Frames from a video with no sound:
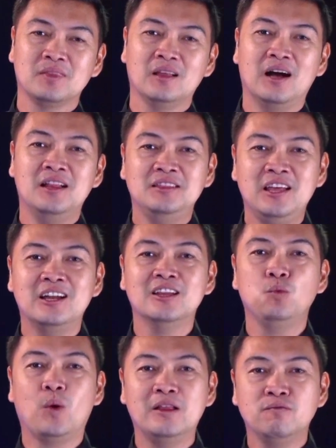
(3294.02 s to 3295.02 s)
Until at
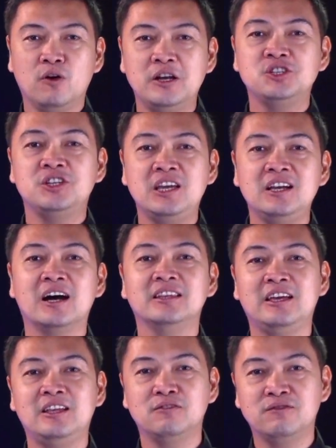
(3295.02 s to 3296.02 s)
one point she got
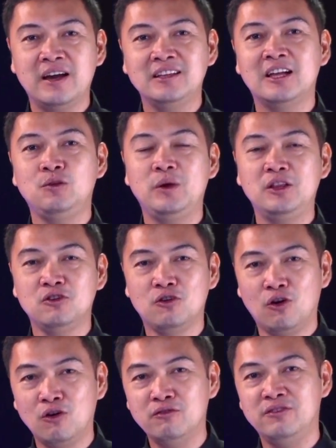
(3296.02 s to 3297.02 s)
infected with
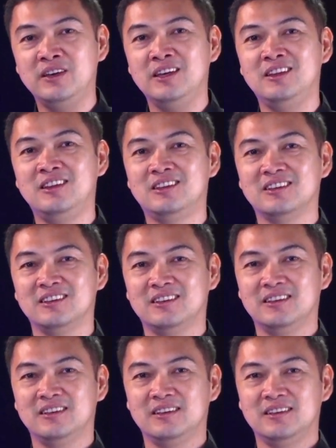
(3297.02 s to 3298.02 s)
COVID.
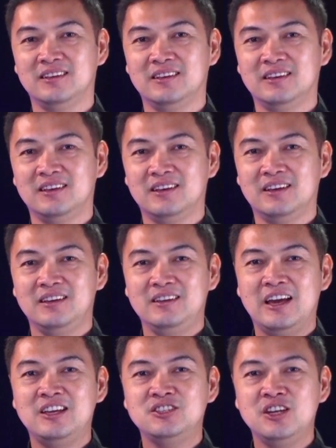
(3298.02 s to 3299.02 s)

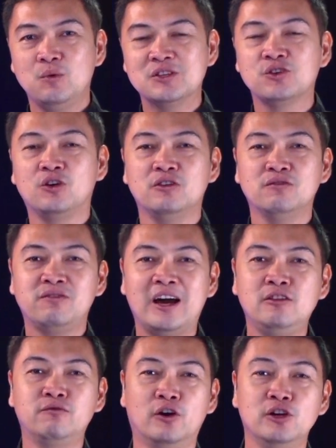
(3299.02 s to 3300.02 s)
And she was
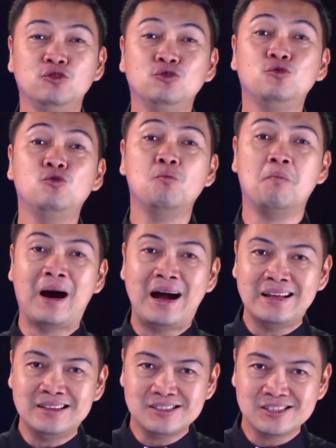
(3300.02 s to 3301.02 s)
confined for 2
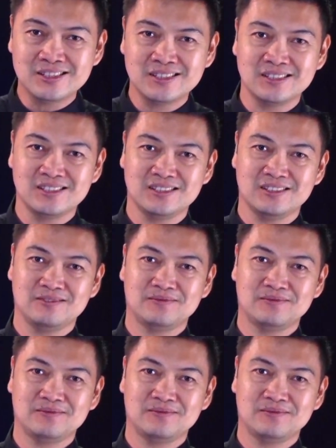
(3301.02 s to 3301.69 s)
months.